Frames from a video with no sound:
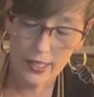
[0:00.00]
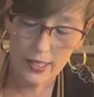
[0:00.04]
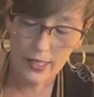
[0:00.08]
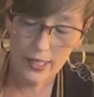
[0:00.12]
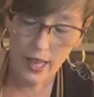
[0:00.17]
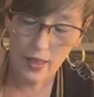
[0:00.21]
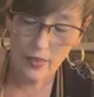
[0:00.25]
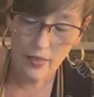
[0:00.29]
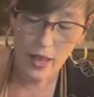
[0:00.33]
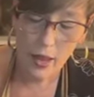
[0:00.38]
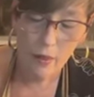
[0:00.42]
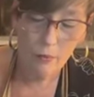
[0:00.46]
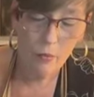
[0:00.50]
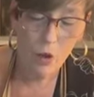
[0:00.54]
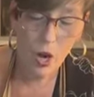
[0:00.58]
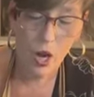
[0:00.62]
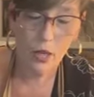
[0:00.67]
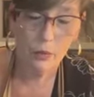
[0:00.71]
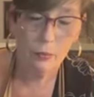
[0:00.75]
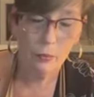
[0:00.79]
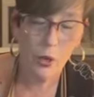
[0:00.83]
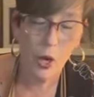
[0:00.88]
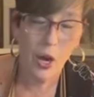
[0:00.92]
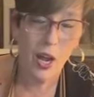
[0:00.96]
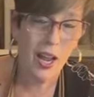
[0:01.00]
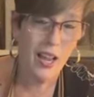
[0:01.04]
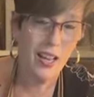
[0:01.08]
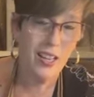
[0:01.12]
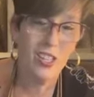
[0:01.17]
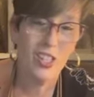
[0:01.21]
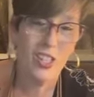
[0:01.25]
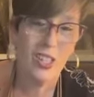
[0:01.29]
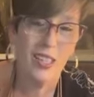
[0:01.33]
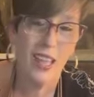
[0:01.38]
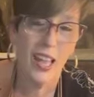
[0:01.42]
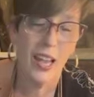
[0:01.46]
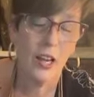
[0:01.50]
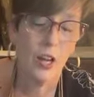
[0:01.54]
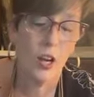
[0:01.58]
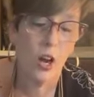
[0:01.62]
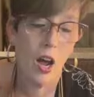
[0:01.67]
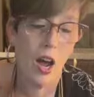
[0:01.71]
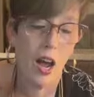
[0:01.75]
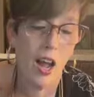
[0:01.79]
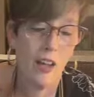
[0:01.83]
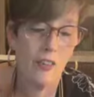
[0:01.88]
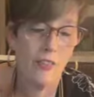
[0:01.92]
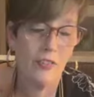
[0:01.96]
like I said, that Mod Podge and that
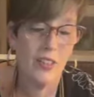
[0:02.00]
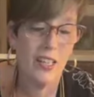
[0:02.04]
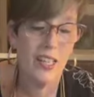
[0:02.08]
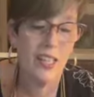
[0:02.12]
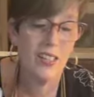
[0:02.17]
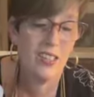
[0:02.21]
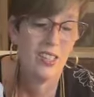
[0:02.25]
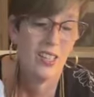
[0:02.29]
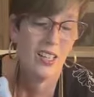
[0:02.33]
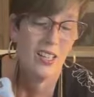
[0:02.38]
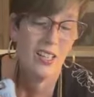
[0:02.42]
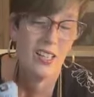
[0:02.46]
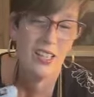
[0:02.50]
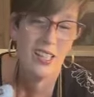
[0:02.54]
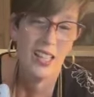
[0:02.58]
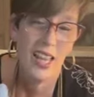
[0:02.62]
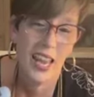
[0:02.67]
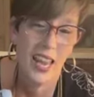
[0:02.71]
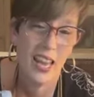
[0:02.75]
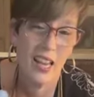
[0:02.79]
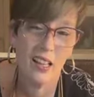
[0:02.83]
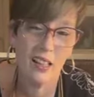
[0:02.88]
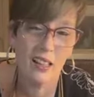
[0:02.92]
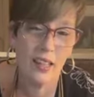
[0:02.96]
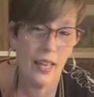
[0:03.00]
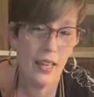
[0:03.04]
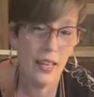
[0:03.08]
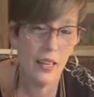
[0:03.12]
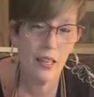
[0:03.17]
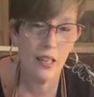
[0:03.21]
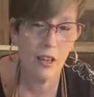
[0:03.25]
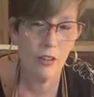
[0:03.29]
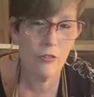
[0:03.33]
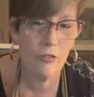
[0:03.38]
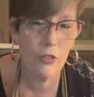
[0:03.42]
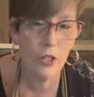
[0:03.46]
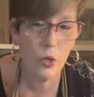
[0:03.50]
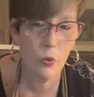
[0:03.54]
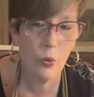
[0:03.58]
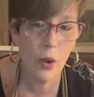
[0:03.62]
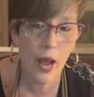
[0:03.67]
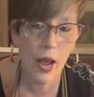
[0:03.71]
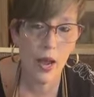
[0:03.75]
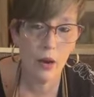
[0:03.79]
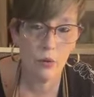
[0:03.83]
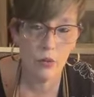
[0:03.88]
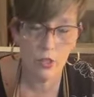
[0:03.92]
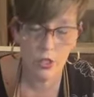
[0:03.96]
coffee is gonna take like a few
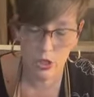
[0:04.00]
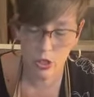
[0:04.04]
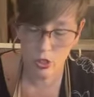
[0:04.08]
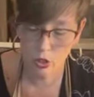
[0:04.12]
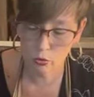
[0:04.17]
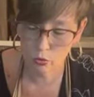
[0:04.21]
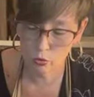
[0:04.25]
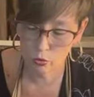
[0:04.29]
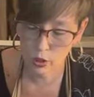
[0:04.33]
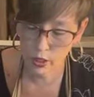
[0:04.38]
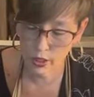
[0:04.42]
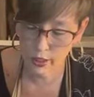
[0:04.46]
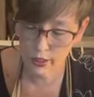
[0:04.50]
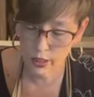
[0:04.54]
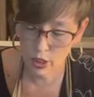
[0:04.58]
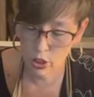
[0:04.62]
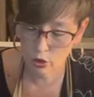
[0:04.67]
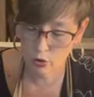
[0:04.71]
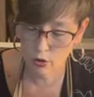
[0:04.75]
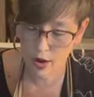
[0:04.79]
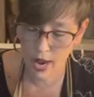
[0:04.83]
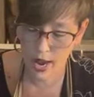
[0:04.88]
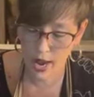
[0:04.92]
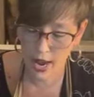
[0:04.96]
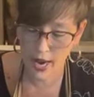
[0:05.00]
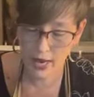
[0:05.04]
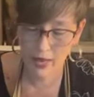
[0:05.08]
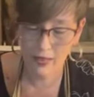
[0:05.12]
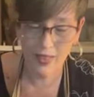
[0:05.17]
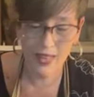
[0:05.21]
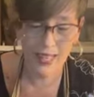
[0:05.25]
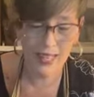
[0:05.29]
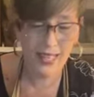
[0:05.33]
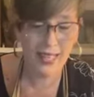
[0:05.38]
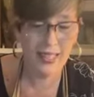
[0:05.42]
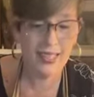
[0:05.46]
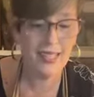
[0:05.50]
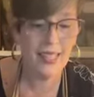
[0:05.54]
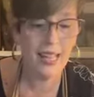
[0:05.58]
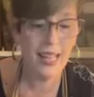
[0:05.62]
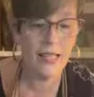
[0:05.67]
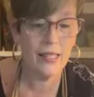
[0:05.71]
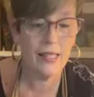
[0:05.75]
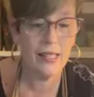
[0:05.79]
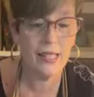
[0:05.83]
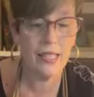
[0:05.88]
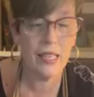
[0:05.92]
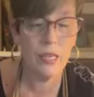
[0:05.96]
hours to really dry. And then it gets
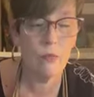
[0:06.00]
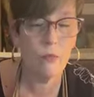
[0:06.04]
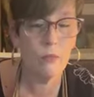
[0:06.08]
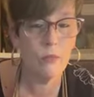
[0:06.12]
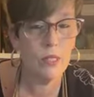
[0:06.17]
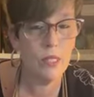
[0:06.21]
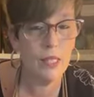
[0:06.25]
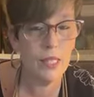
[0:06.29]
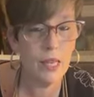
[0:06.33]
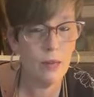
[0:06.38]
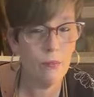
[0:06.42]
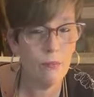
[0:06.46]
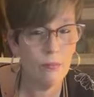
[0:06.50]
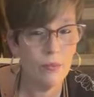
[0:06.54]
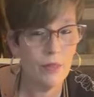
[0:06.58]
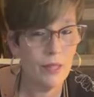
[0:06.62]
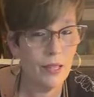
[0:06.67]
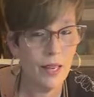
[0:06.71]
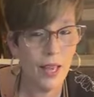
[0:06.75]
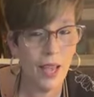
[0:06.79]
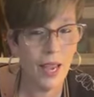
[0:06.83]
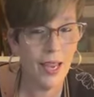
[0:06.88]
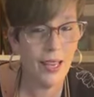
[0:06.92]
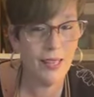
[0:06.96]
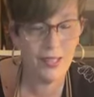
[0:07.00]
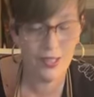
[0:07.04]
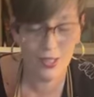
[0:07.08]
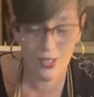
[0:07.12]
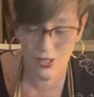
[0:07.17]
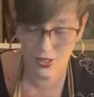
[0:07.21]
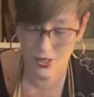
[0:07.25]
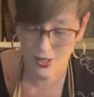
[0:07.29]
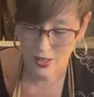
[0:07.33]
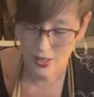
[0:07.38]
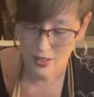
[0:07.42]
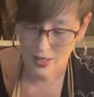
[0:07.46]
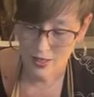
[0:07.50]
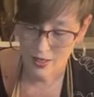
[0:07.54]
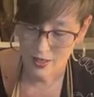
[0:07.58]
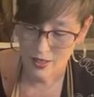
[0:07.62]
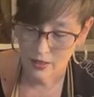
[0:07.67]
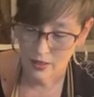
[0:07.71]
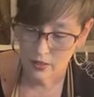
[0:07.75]
that deep, deep, nice,